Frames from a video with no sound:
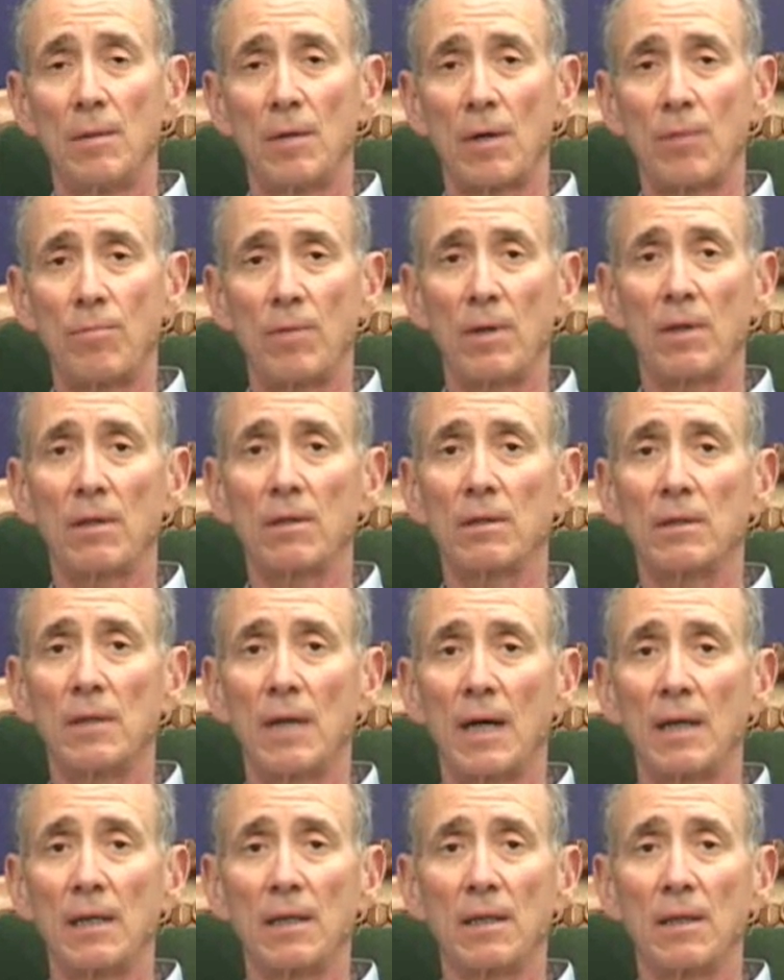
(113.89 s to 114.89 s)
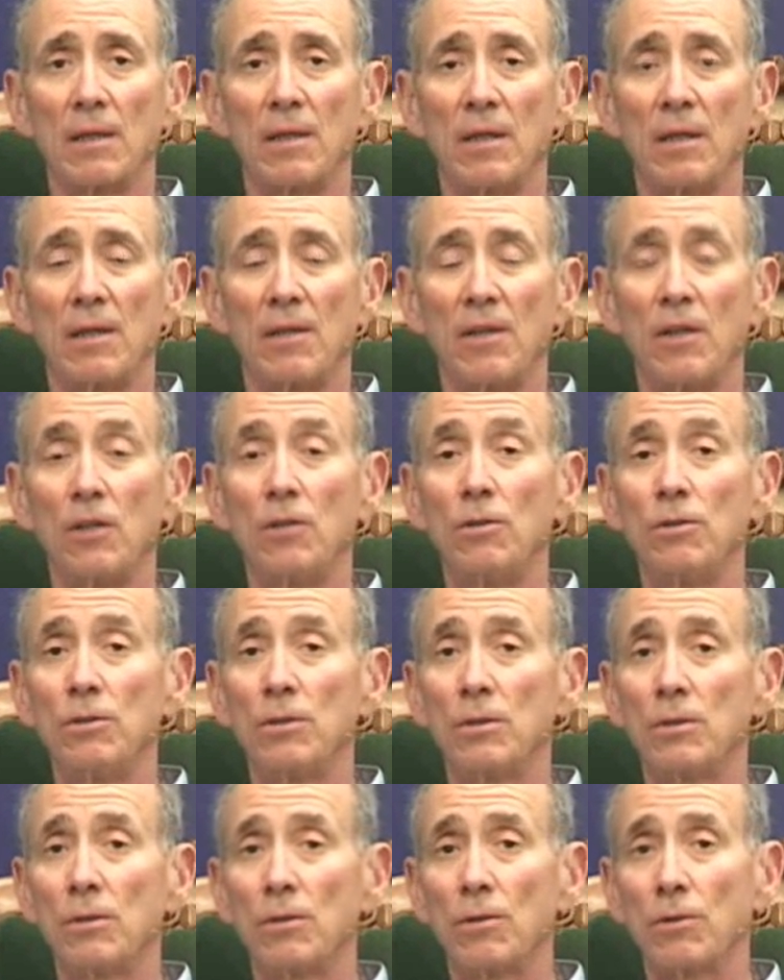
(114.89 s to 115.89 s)
By bringing the light, the
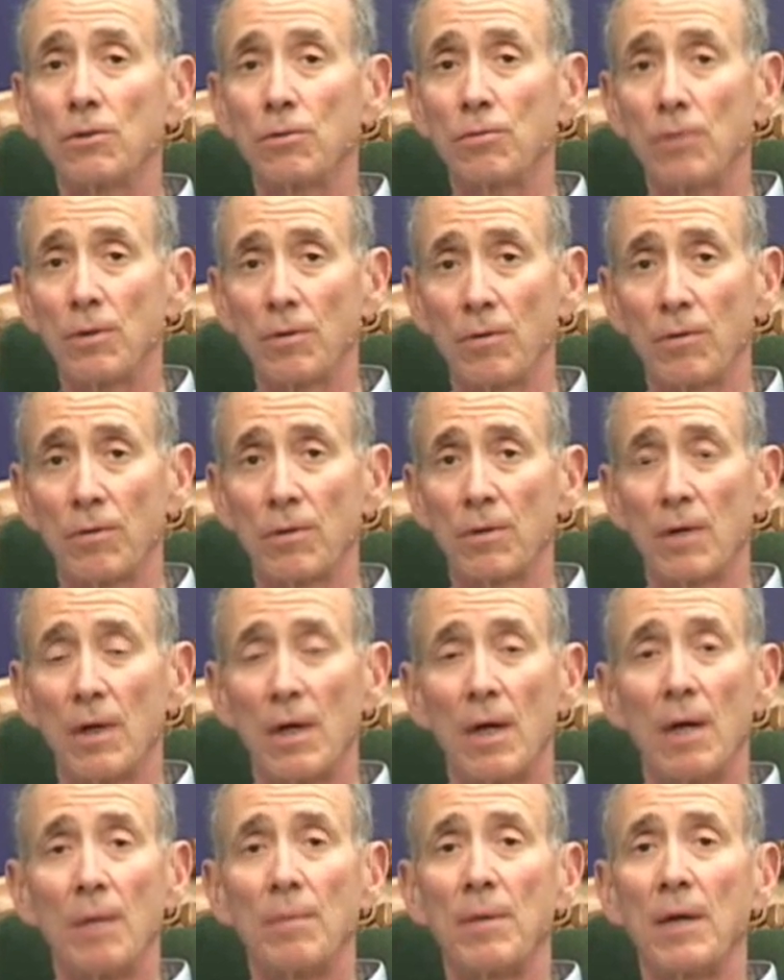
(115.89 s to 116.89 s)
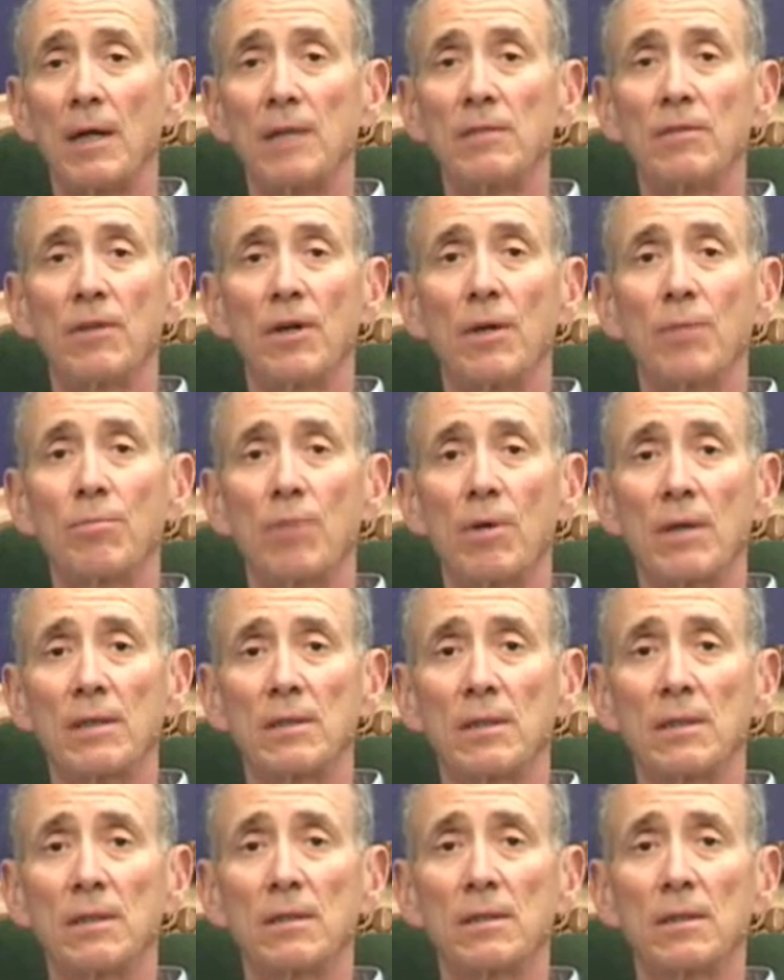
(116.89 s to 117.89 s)
illusion to the truth, by its very
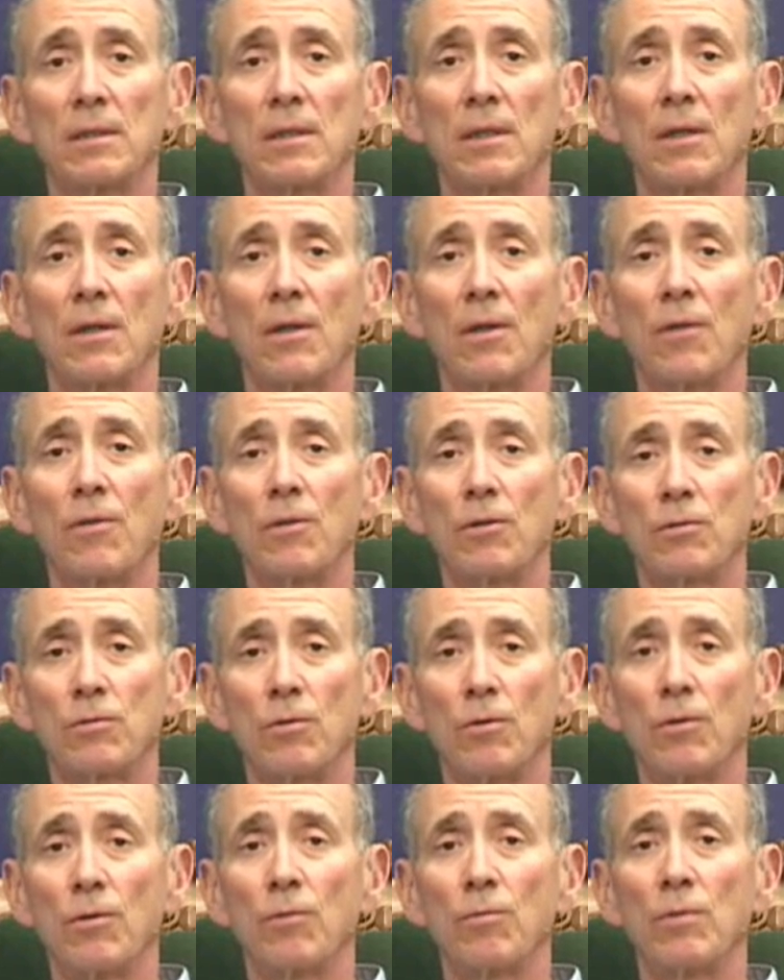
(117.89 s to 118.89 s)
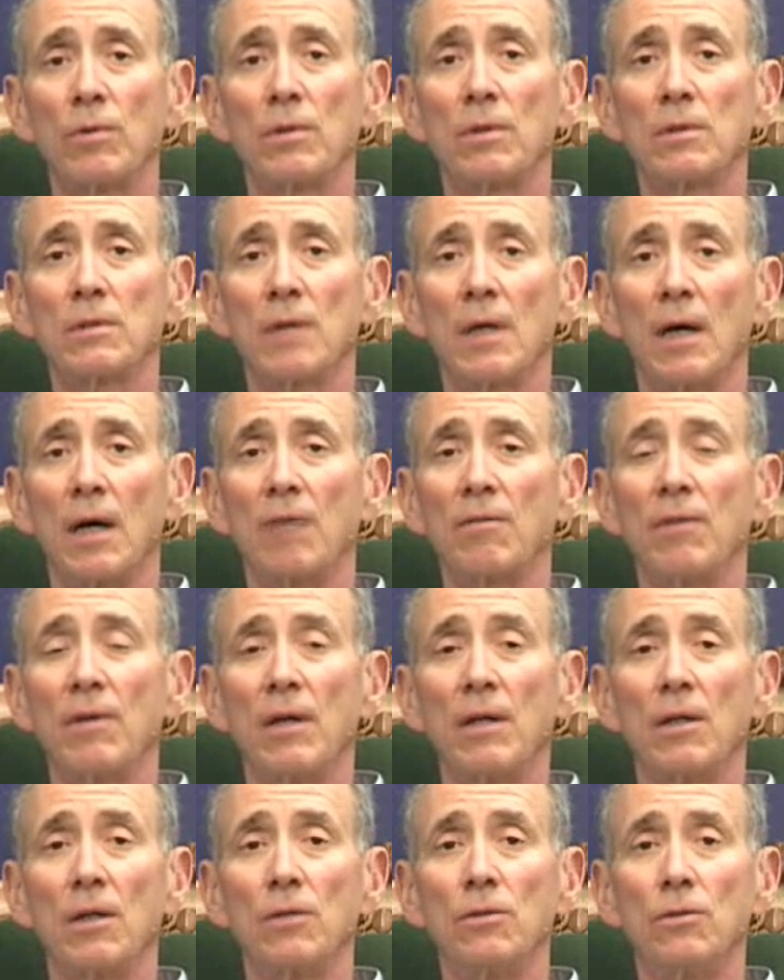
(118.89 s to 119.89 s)
presence, the truth would dissolve
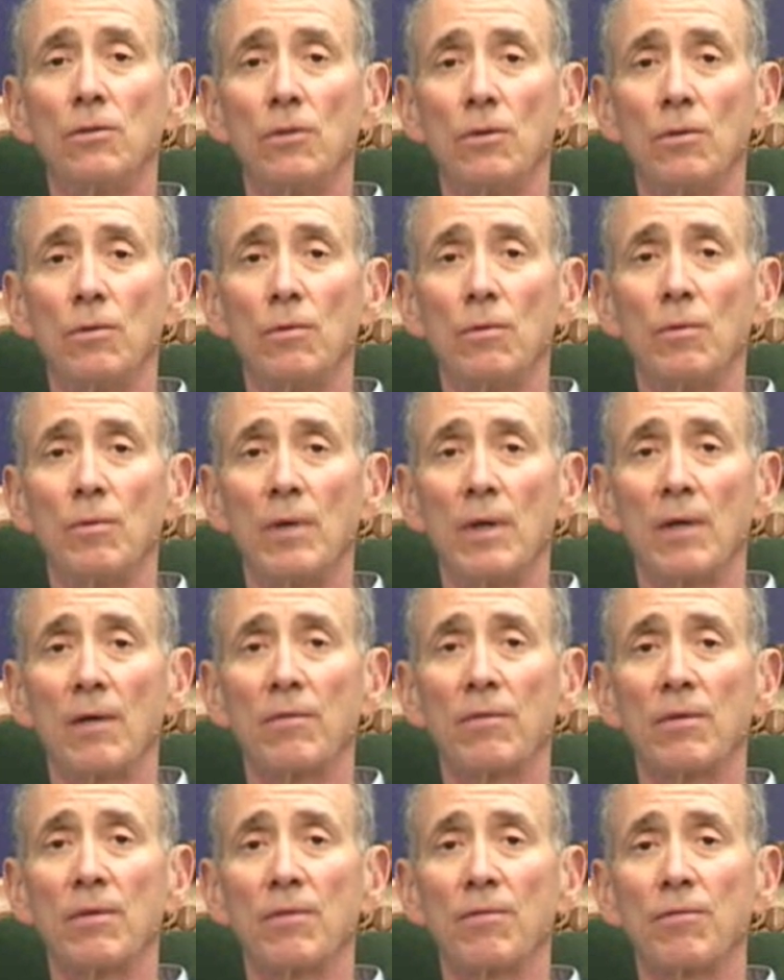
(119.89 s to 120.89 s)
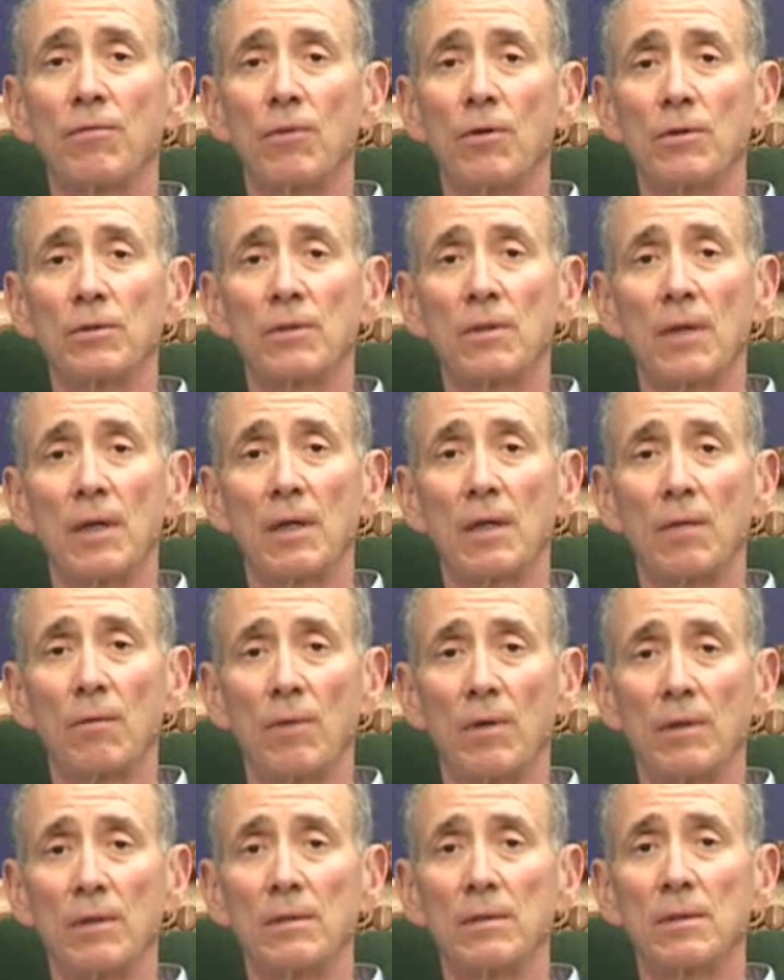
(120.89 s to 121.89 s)
and undo whatever the false thinking
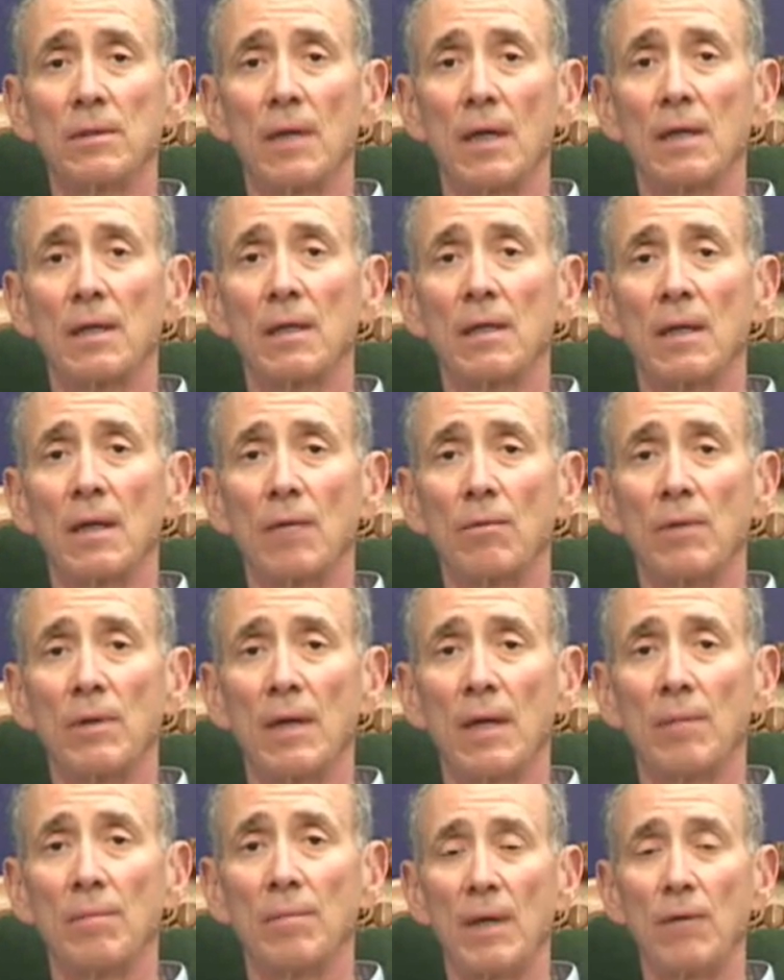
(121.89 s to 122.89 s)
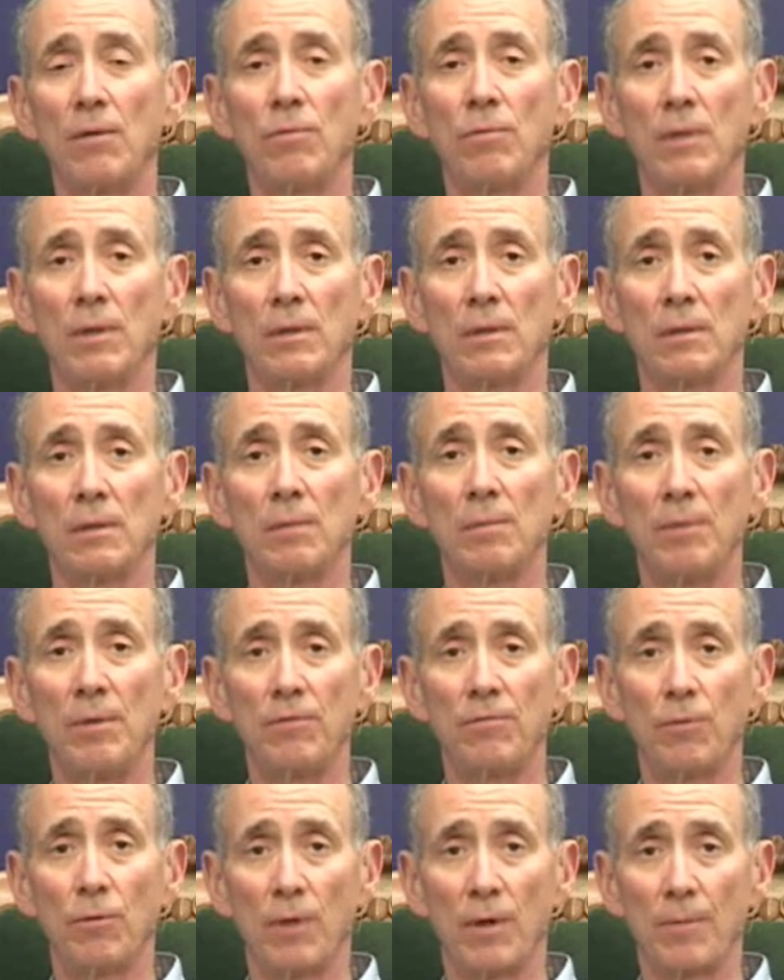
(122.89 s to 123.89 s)
was that we made real
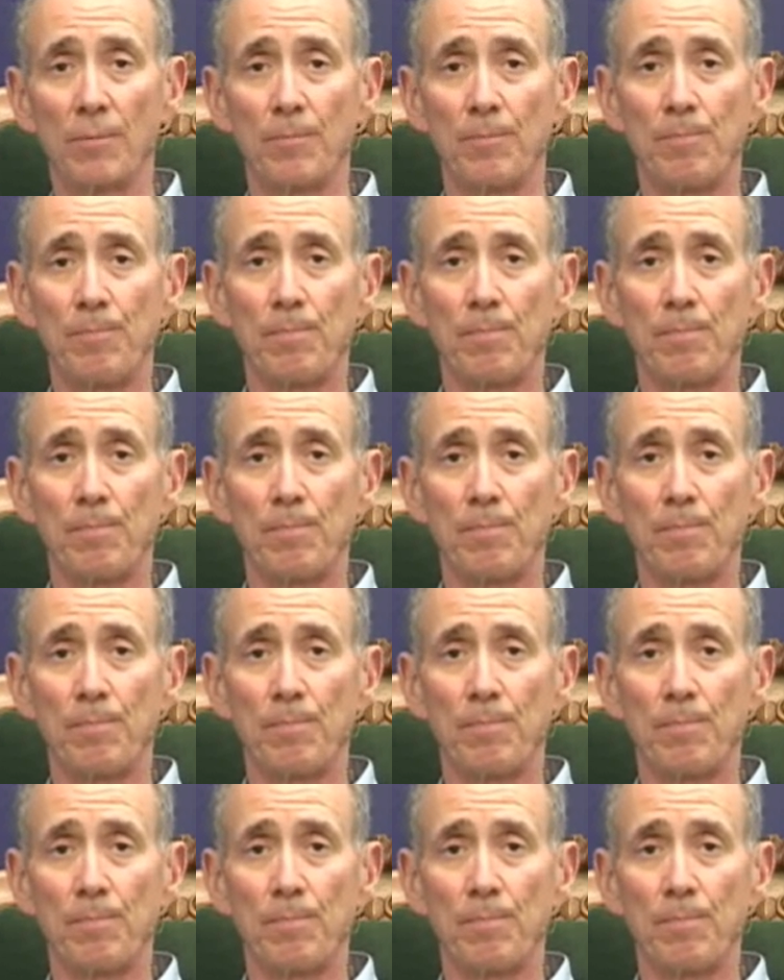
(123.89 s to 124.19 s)
before.